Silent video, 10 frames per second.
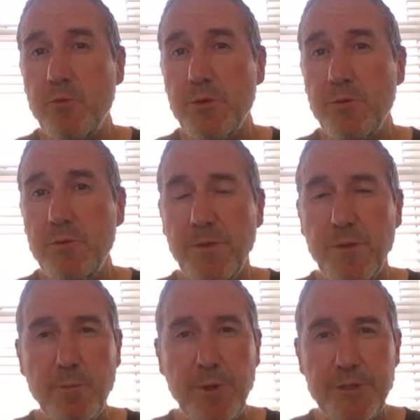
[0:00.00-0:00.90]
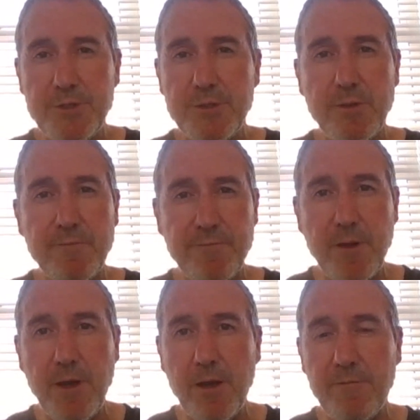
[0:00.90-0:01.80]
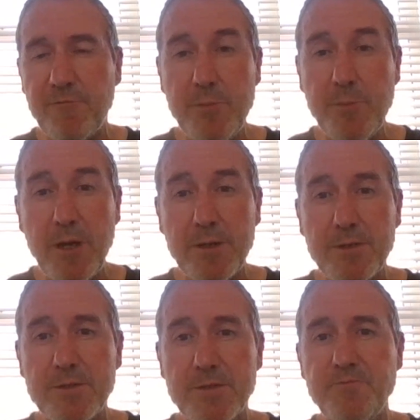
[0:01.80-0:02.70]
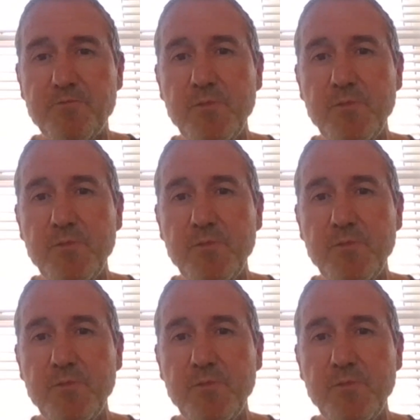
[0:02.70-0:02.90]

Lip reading: rule and the emergence of free markets.